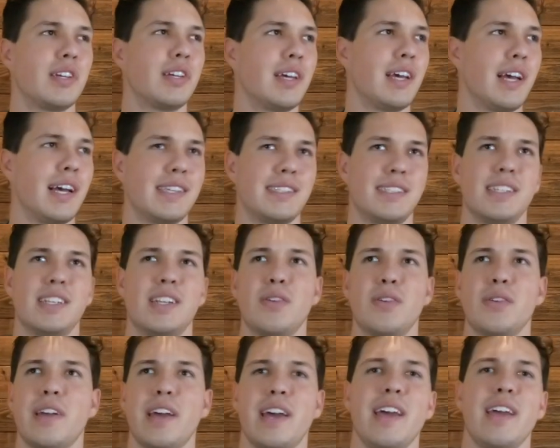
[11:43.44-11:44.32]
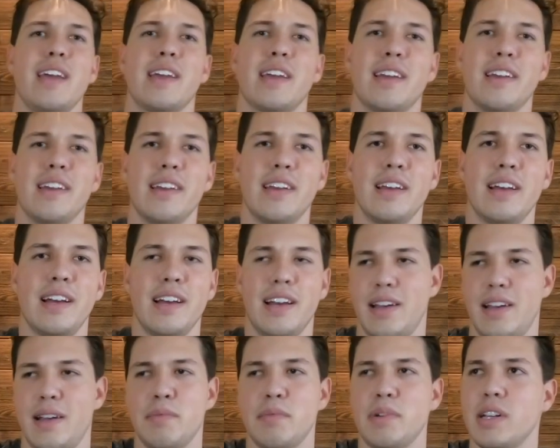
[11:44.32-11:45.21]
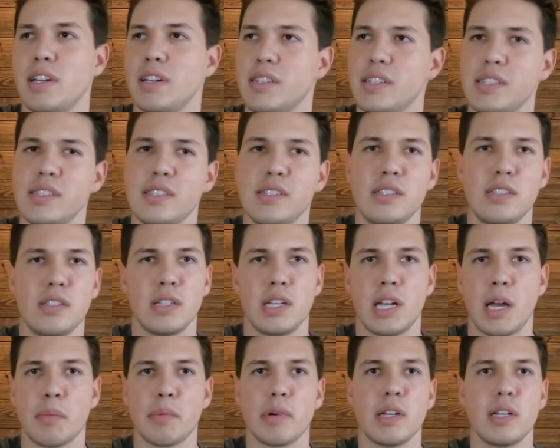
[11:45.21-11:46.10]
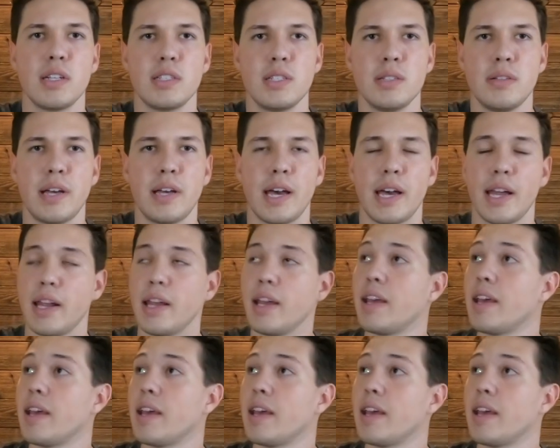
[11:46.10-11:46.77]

I said, okay, I'm gonna listen to you, and I'm gonna do that.